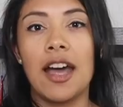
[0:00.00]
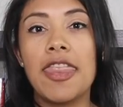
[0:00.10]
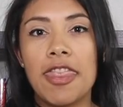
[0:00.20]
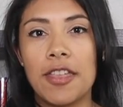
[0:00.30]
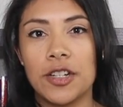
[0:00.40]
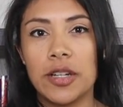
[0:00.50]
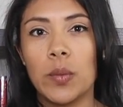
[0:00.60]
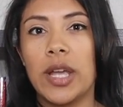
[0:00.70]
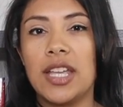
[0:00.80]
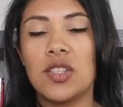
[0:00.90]
A
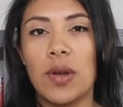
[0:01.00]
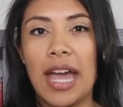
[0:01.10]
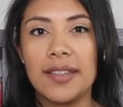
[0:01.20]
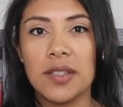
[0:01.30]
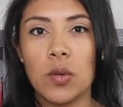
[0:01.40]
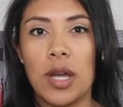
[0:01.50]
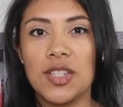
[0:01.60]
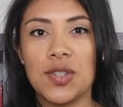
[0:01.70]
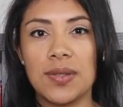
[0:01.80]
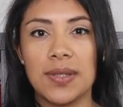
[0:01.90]
third way to ask
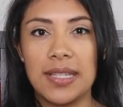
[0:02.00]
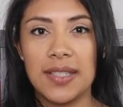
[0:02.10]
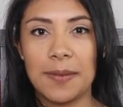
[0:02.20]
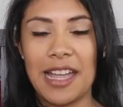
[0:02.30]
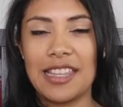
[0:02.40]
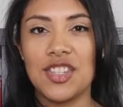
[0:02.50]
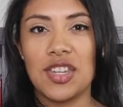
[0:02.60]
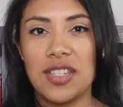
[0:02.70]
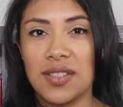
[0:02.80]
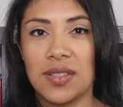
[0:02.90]
questions in
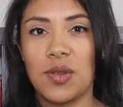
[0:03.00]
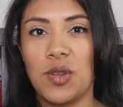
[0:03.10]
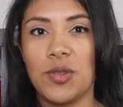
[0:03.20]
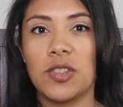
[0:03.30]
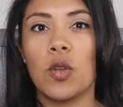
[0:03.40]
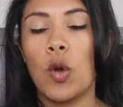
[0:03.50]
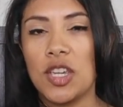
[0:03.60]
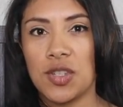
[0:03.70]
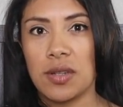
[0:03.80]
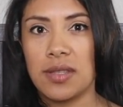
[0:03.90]
Spanish is to use
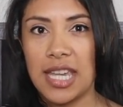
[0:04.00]
question